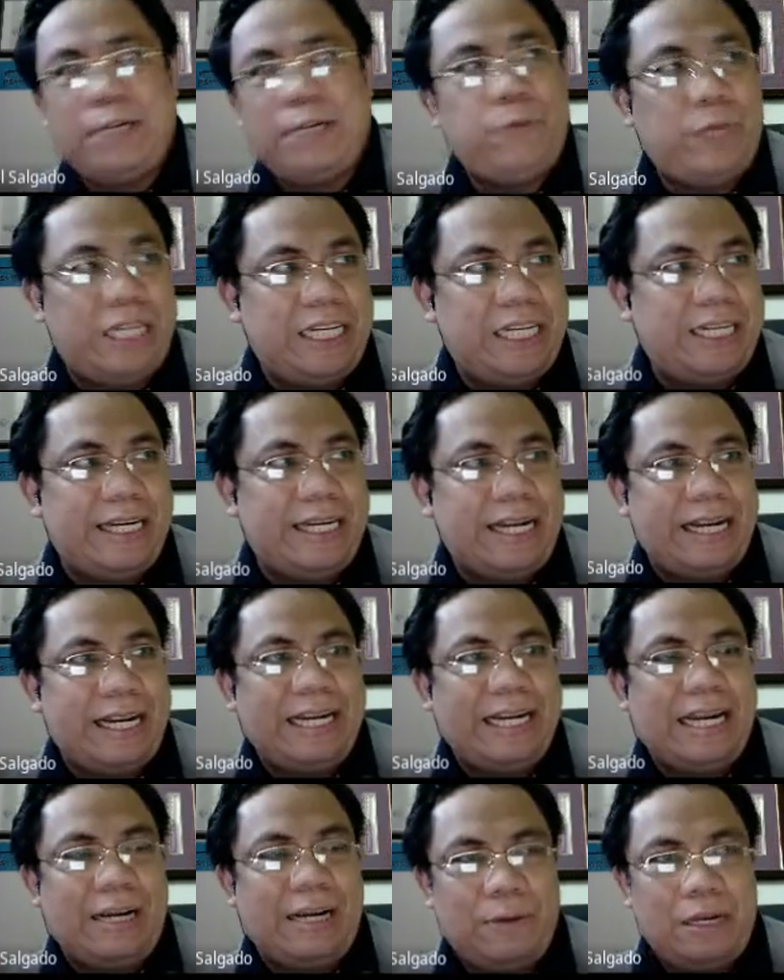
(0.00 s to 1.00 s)
within the
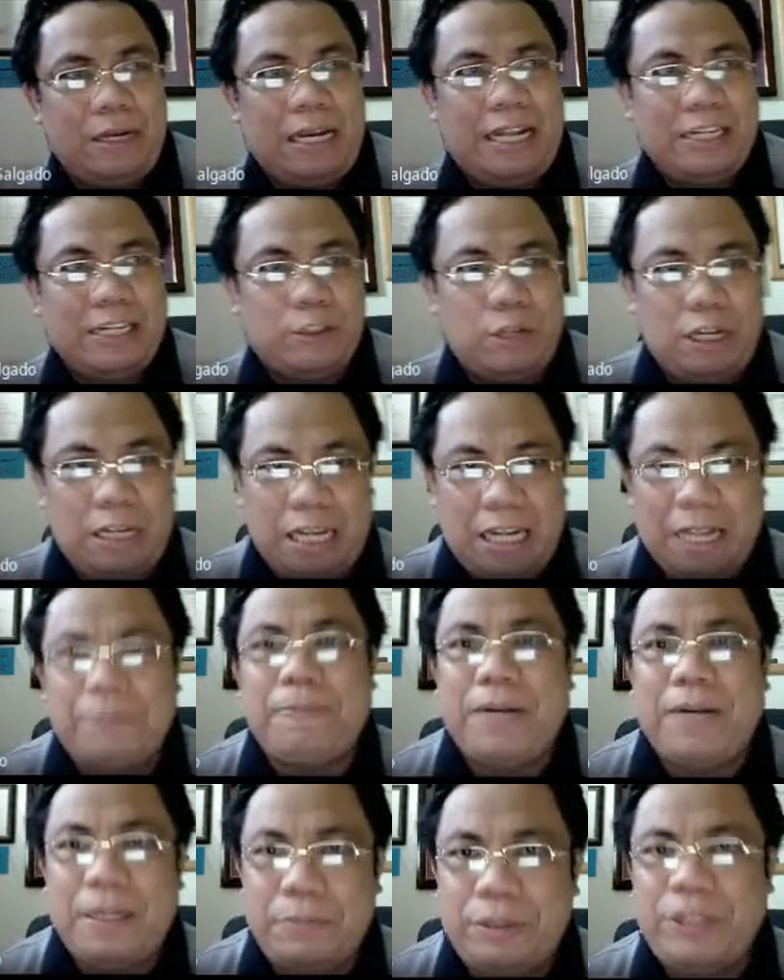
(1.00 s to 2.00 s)
day. I
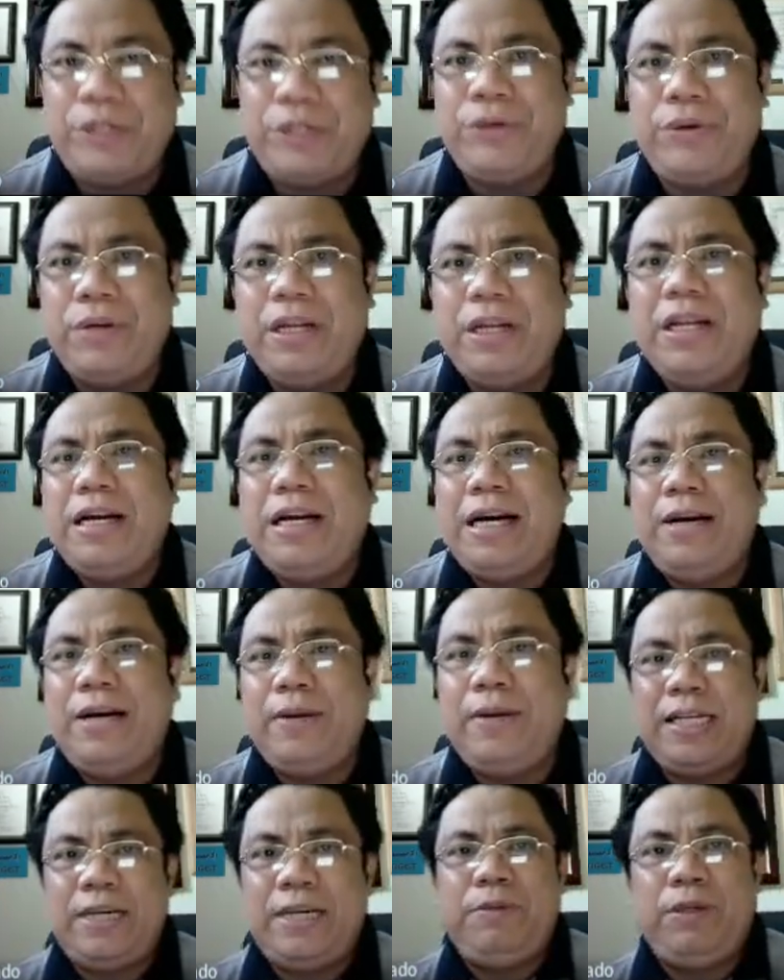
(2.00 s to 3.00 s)
promise you, I
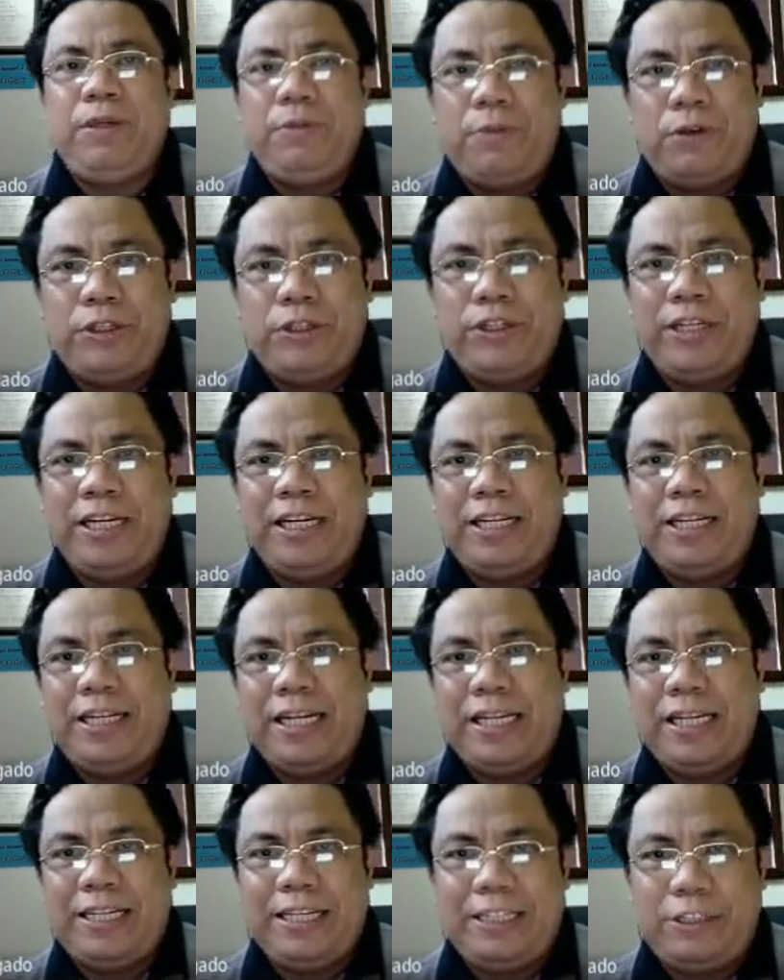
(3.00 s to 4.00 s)
will give you emotional
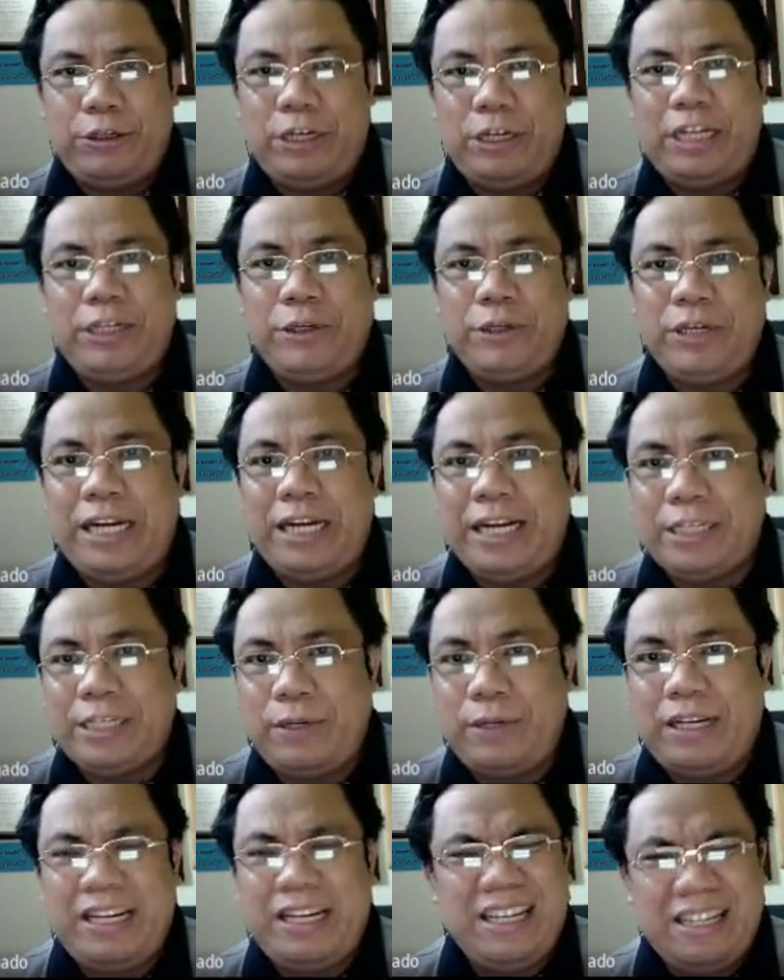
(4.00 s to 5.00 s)
intelligence so that you can
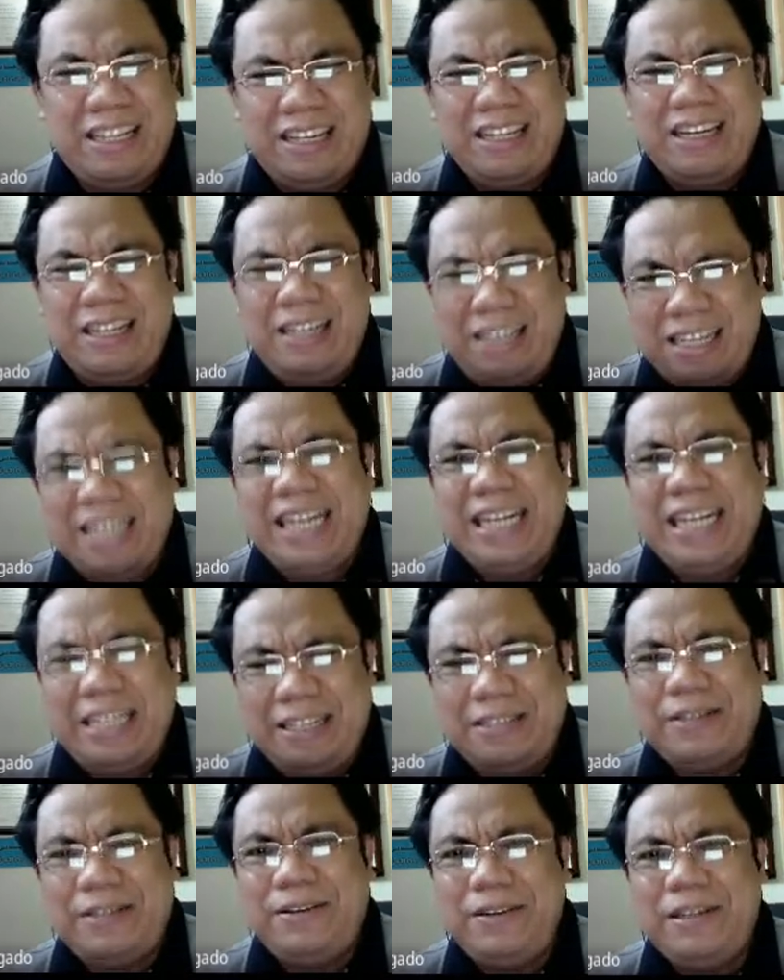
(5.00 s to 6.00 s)
actually read.
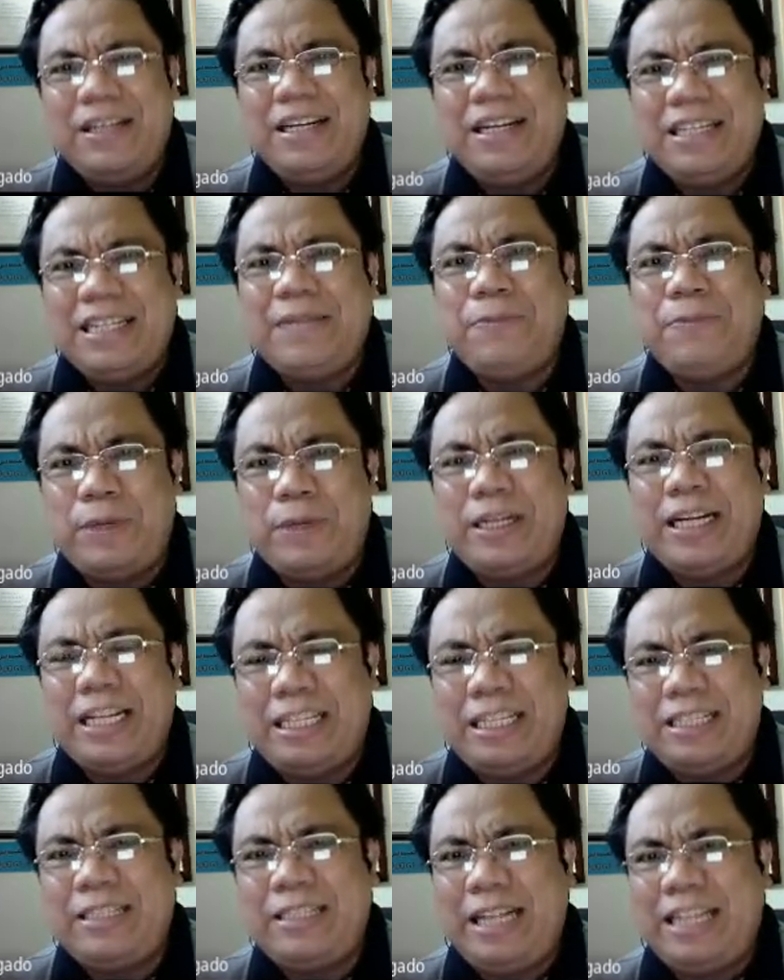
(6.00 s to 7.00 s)
No, somewhat.
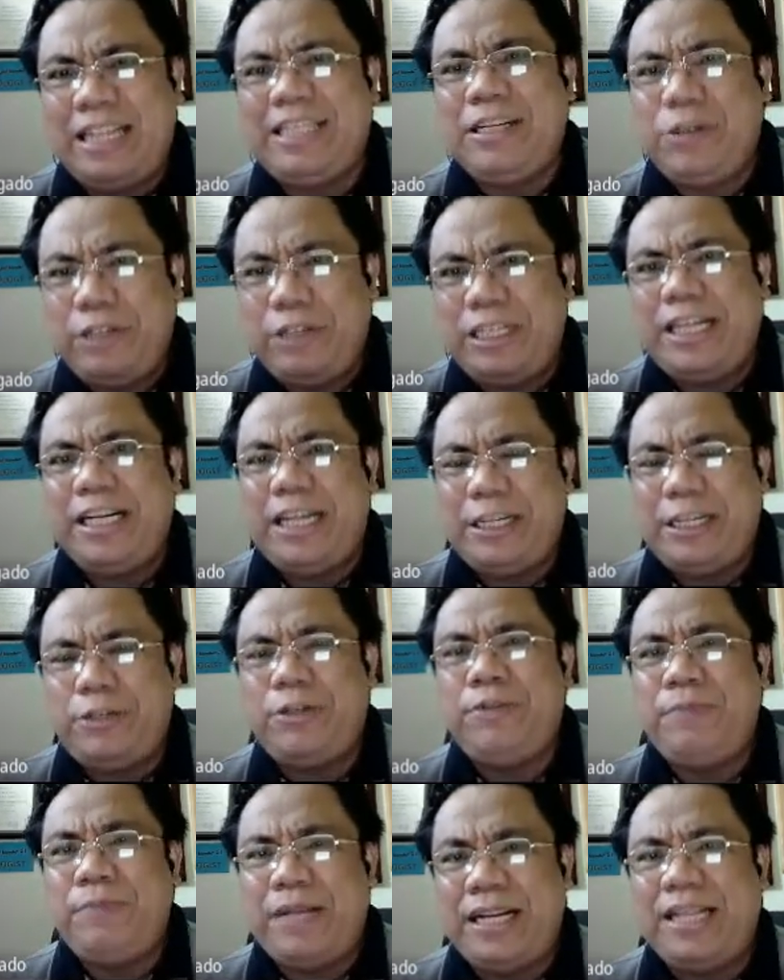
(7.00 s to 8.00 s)
It's a good thing that
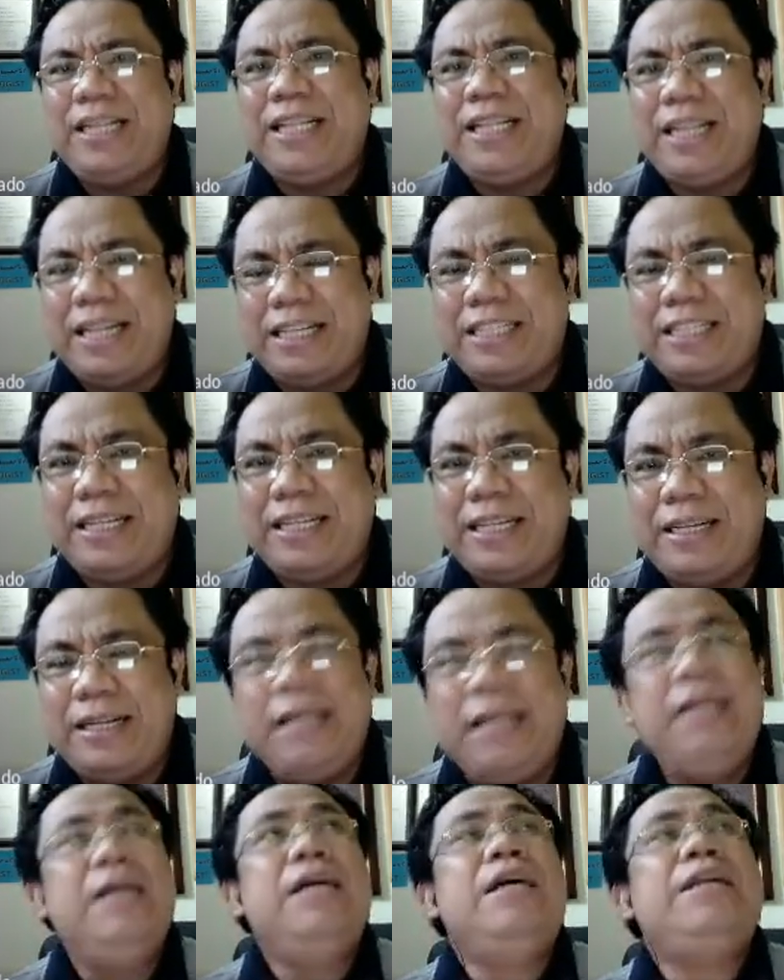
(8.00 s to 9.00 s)
you're very interested.
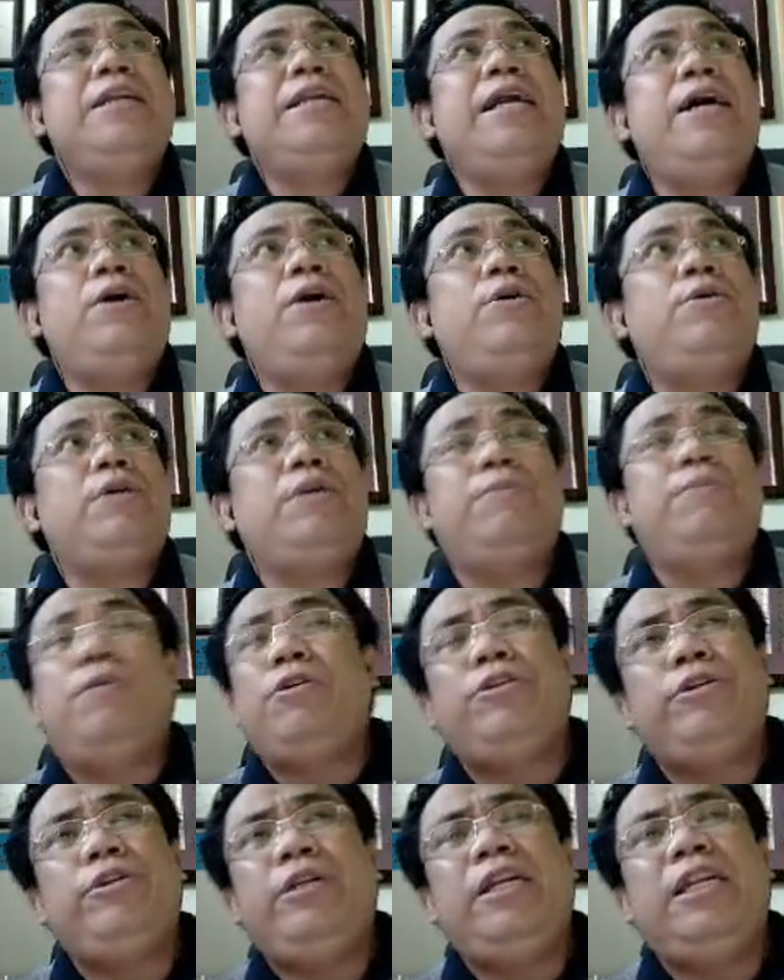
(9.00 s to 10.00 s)
Now,
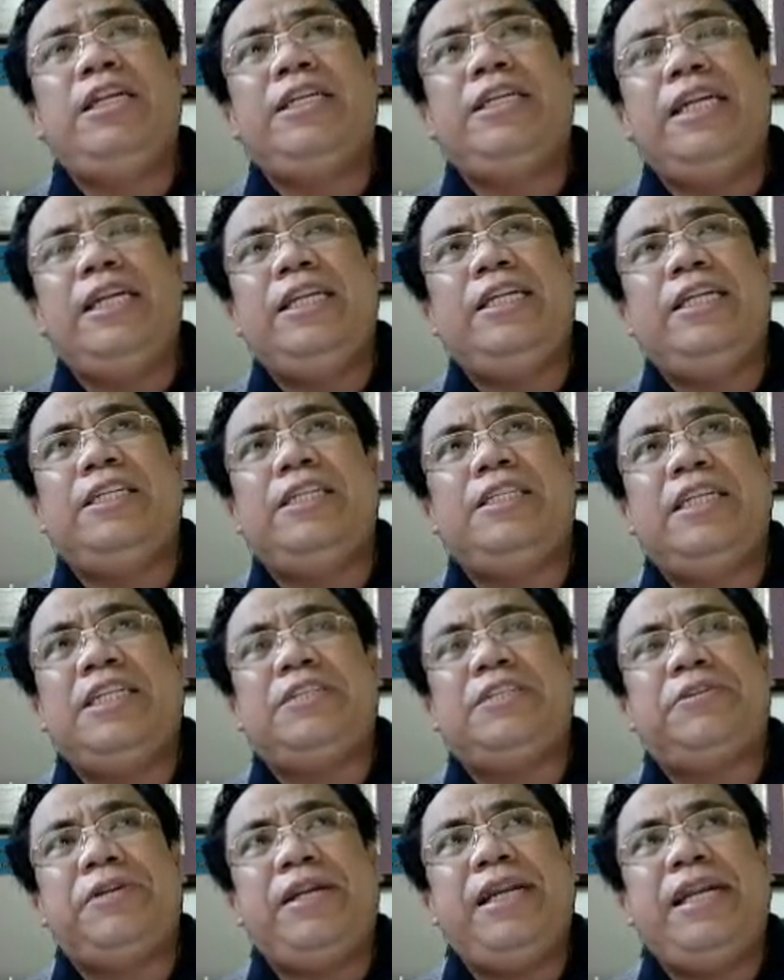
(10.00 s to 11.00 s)
emotional intelligence
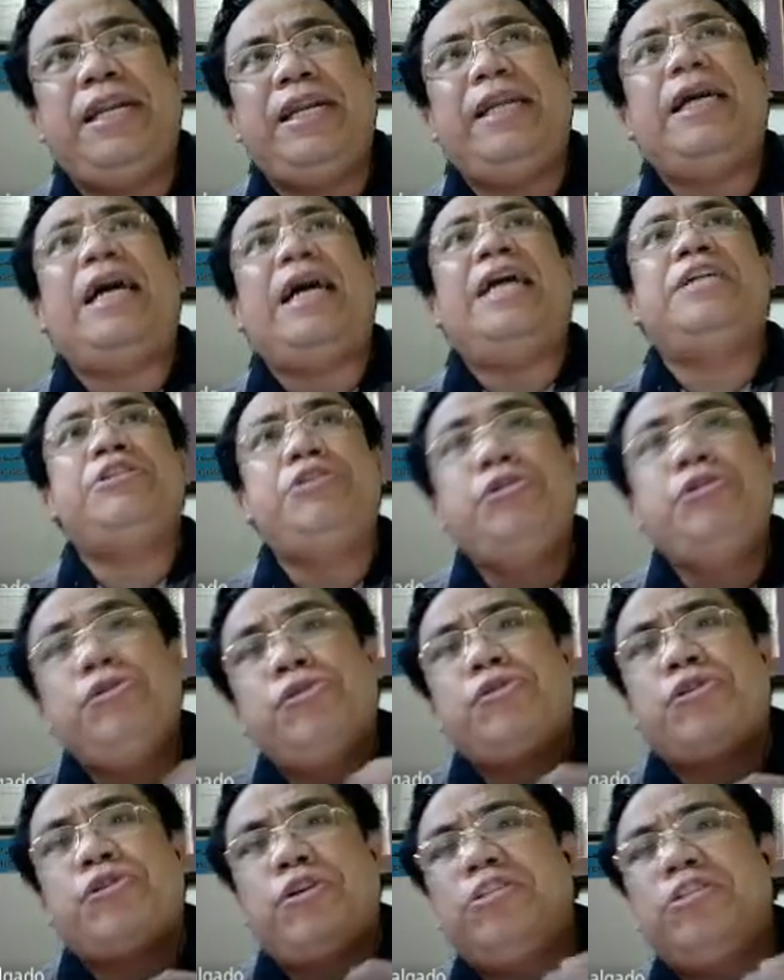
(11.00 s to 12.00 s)
is really a new
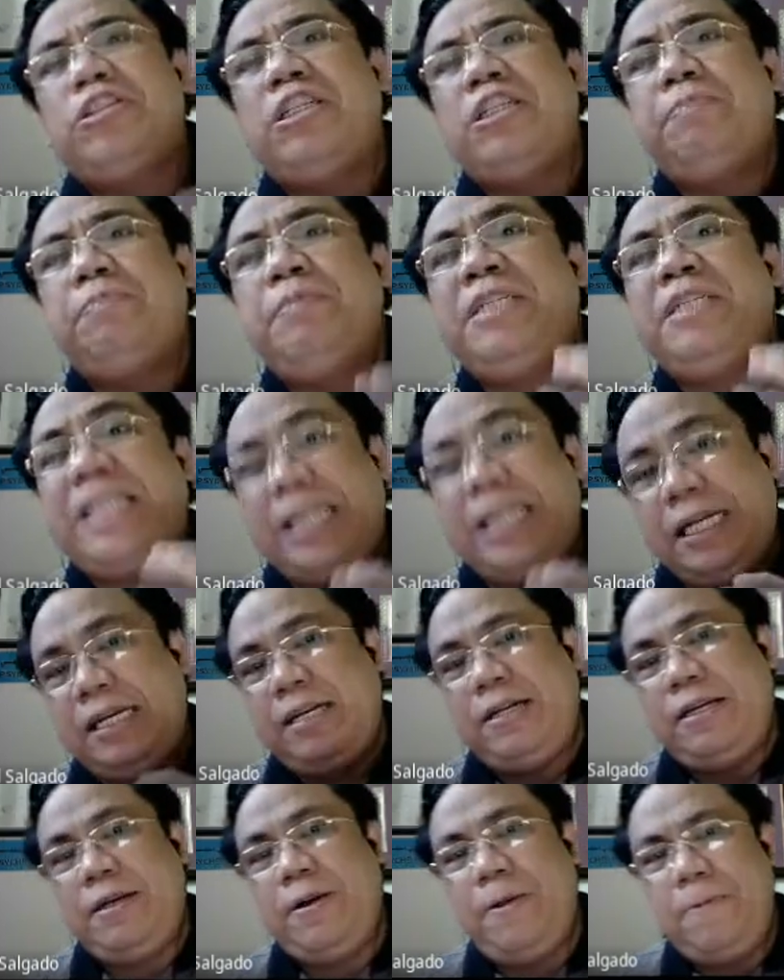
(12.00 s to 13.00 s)
concept still.
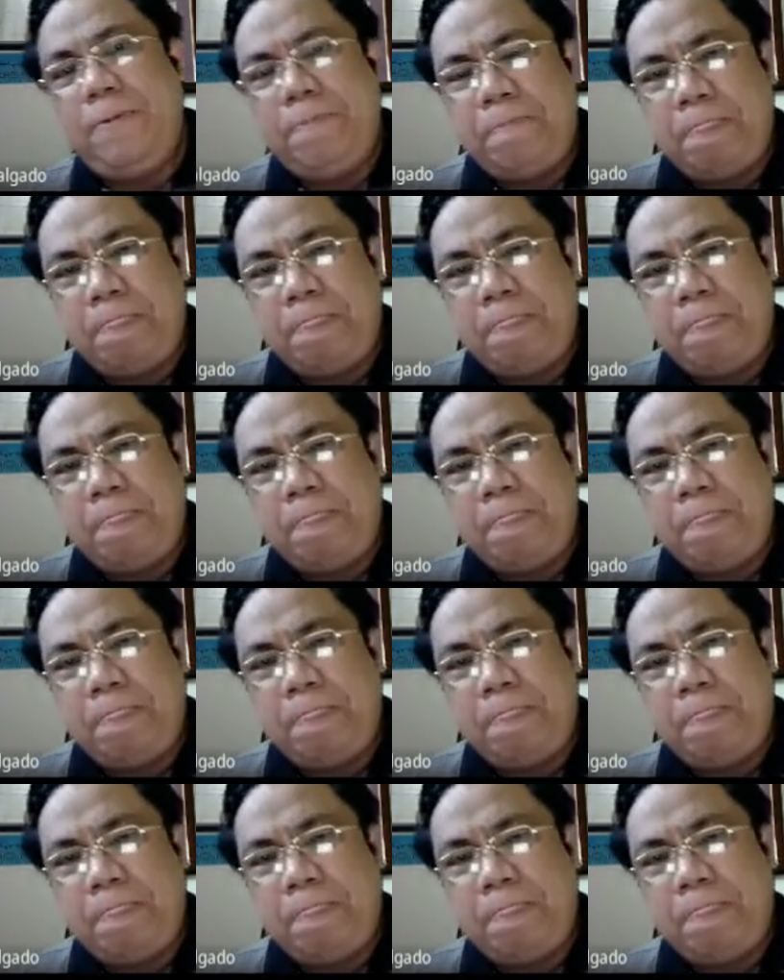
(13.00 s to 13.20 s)
No,